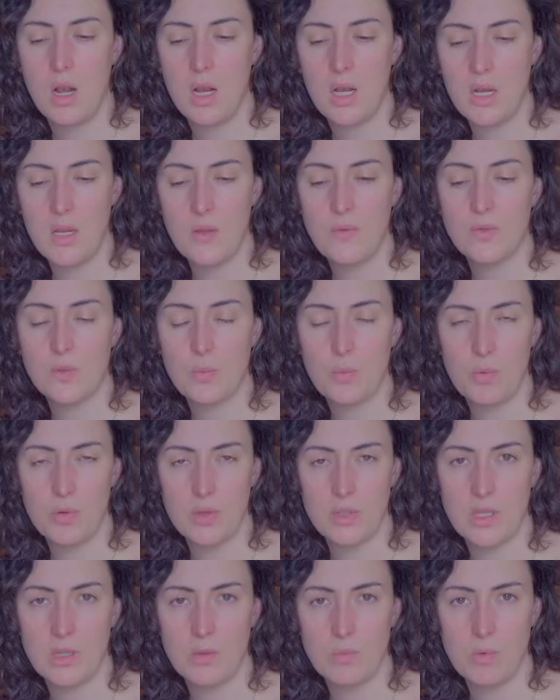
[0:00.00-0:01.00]
live the
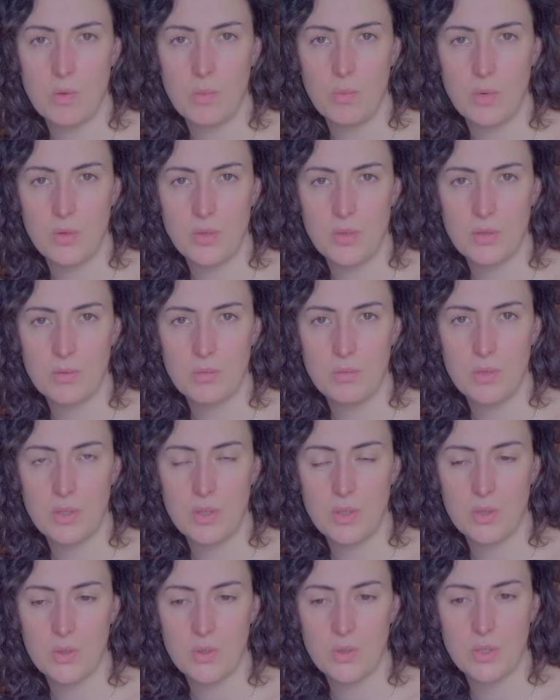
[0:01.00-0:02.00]
present moment
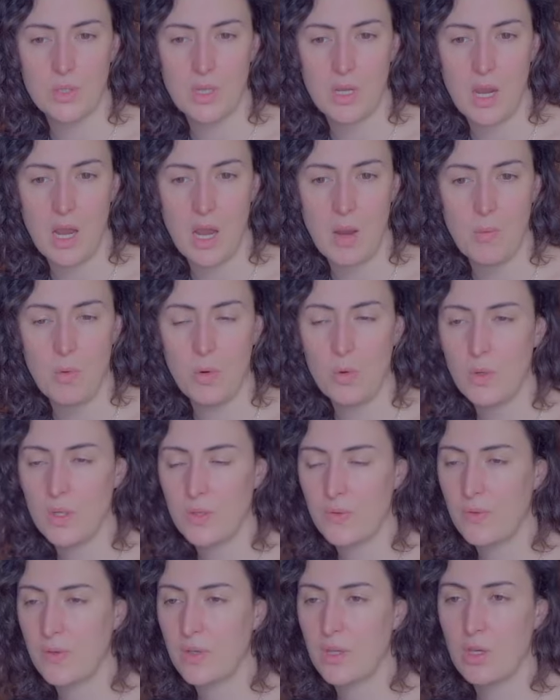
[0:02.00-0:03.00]
because I'm
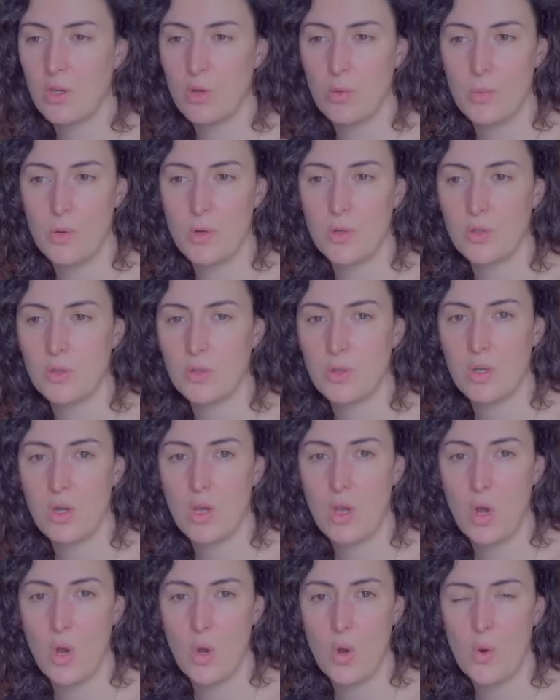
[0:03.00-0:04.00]
always thinking about,
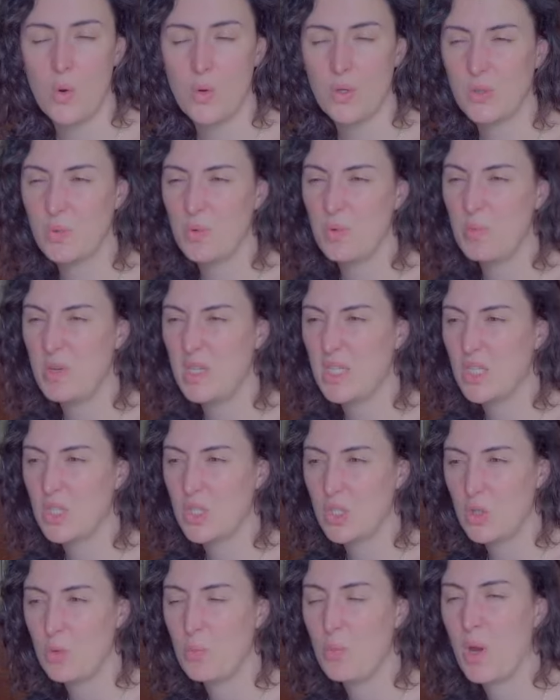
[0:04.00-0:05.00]
oh, it will be
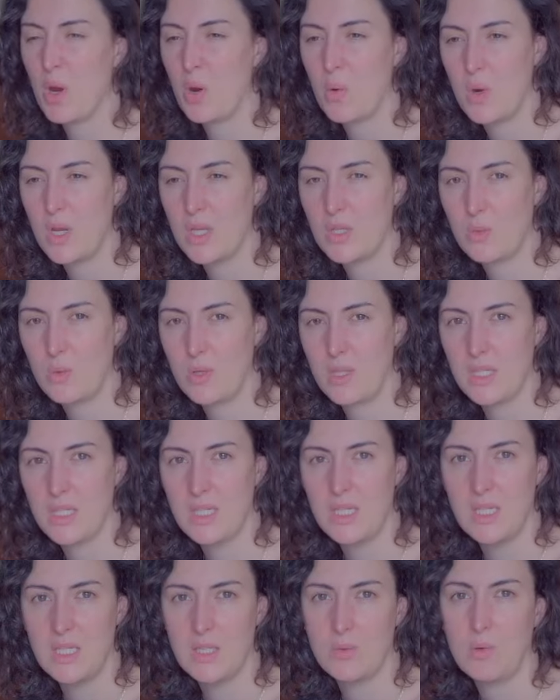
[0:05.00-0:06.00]
super great when
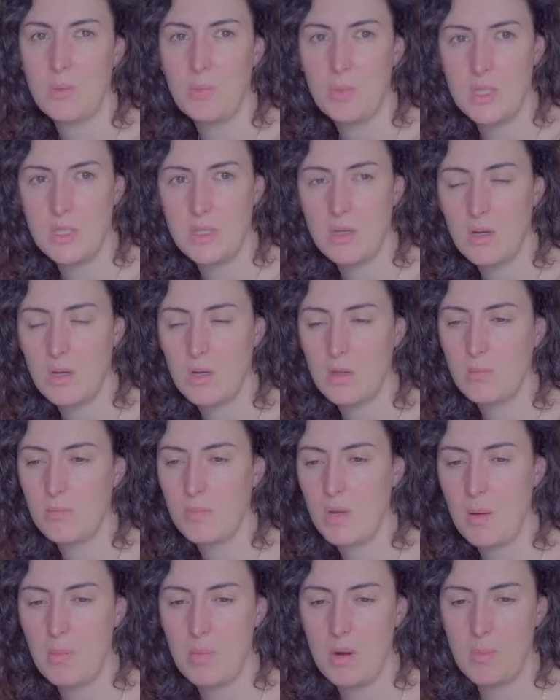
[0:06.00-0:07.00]
this will be done,
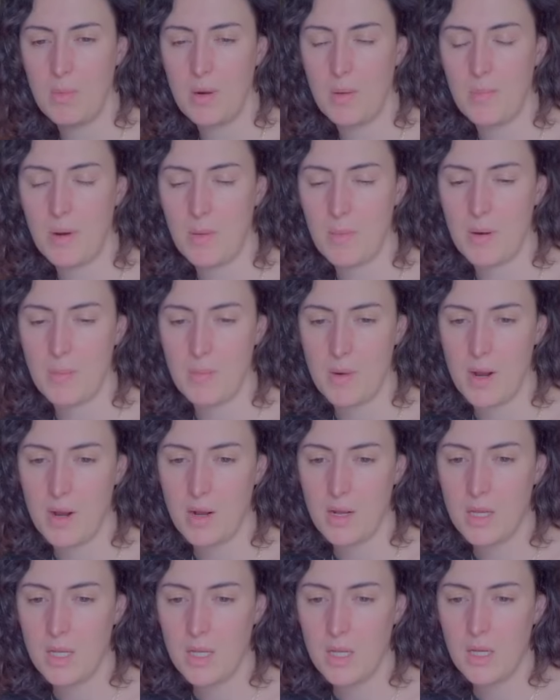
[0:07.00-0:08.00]
blah, blah, blah, blah, blah, blah.
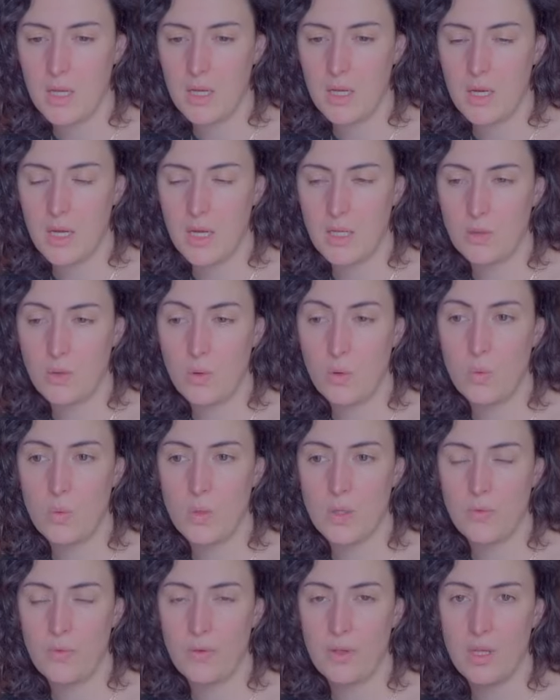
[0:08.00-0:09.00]
And
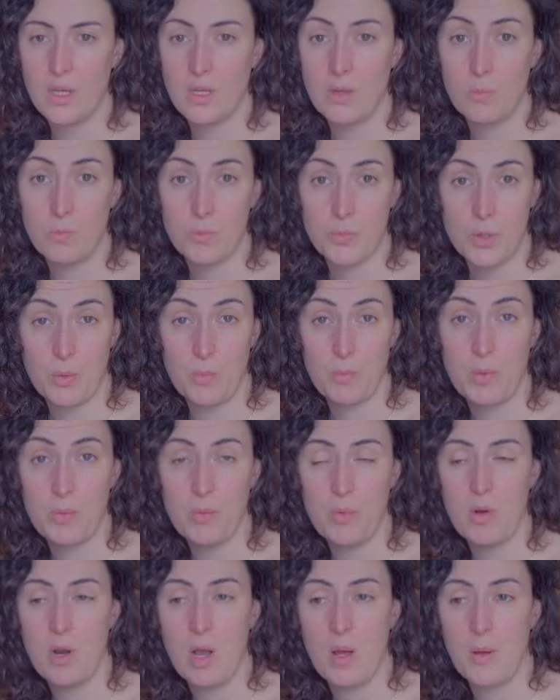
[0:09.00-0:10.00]
always thinking, some
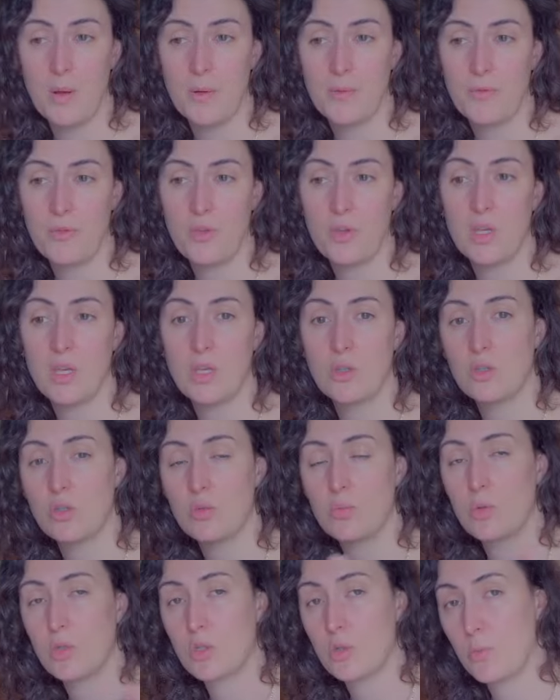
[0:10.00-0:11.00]
people are thinking too
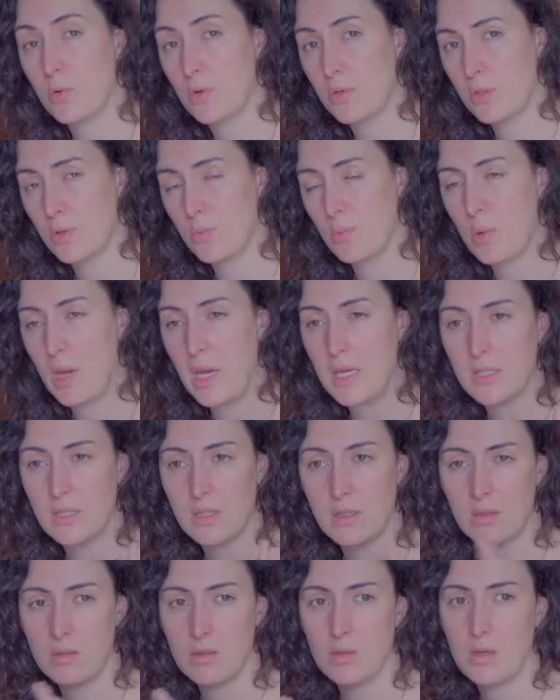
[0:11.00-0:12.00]
much about the
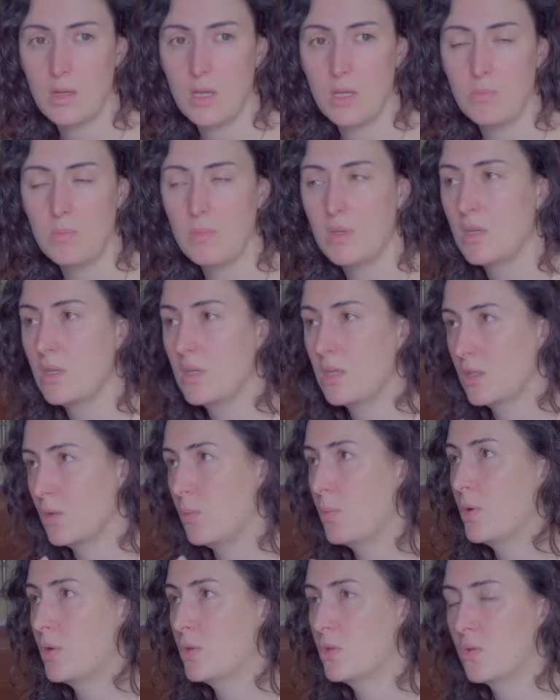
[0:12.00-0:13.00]
past and me is
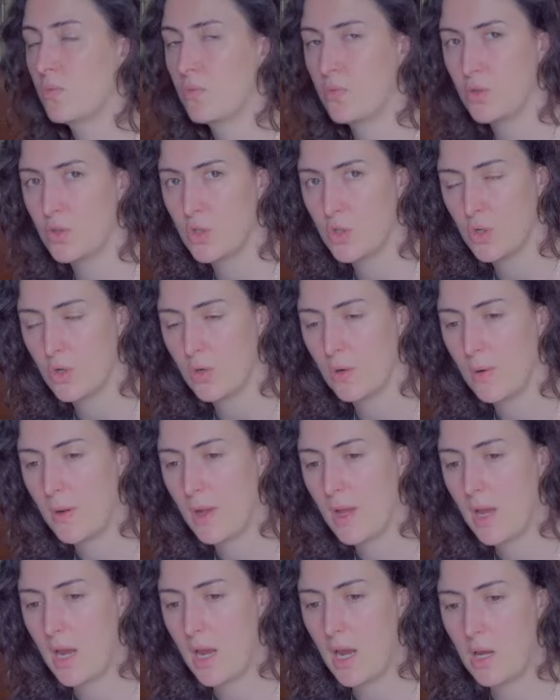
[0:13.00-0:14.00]
about the future.
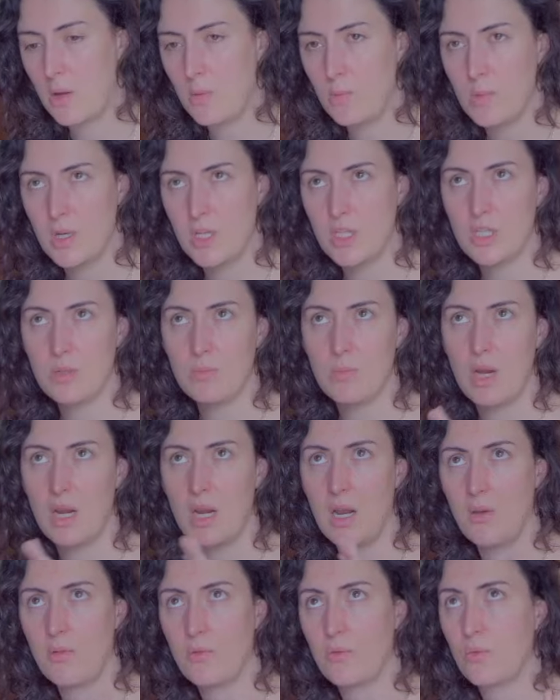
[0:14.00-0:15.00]
I imagine my
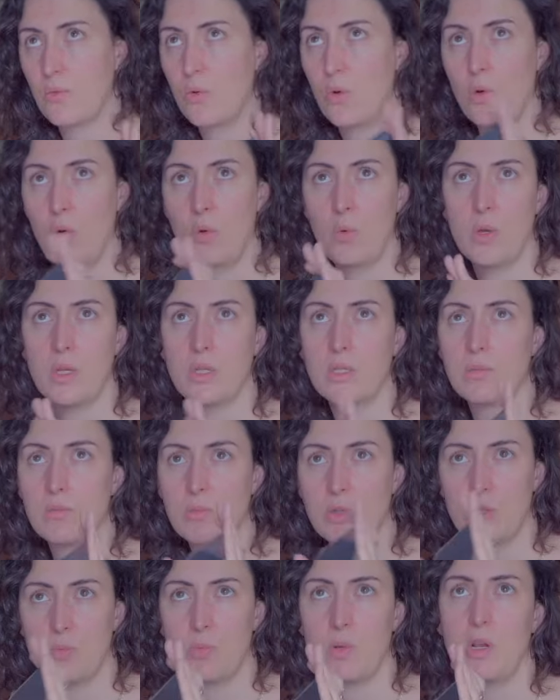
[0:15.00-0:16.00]
life always
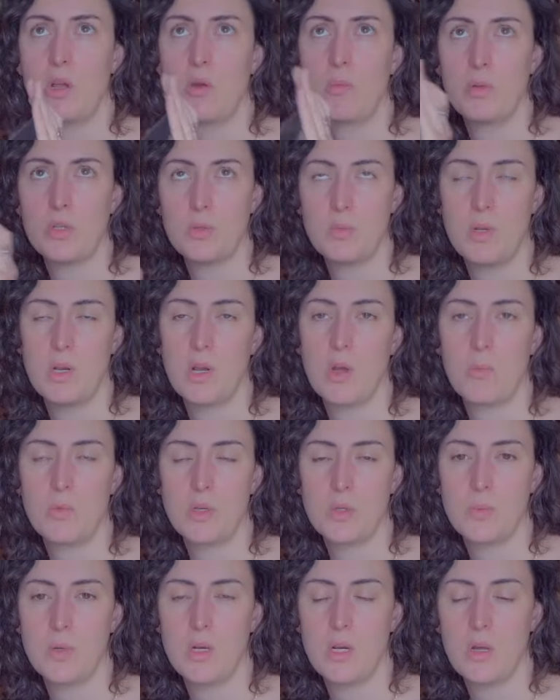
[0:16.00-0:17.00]
much better, much better,
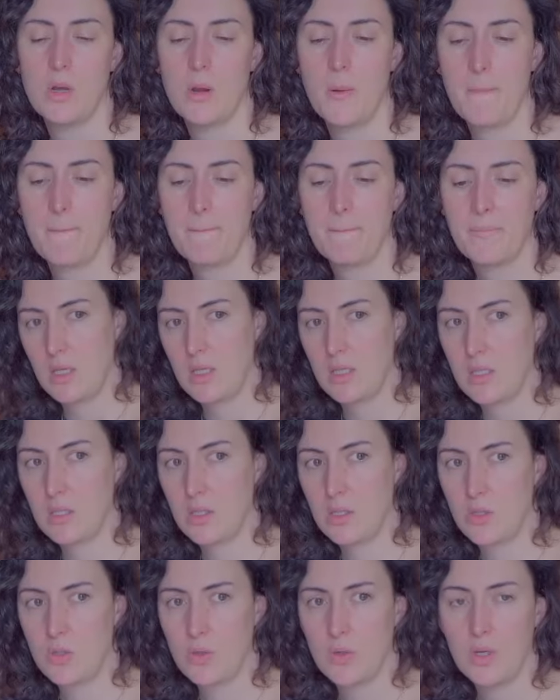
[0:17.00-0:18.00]
much better. It's
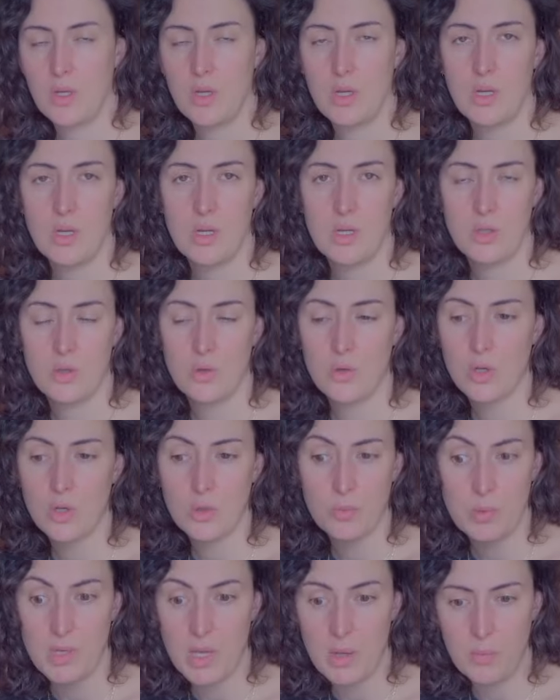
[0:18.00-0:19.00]
not, you
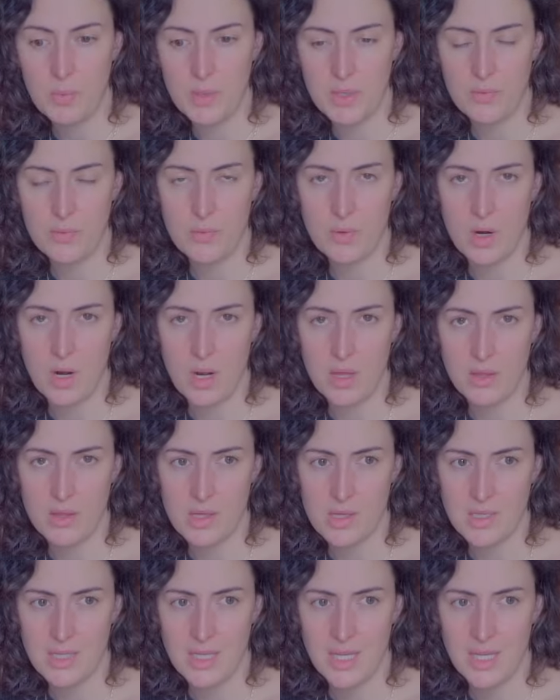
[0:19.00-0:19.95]
can't be happy if you are like that.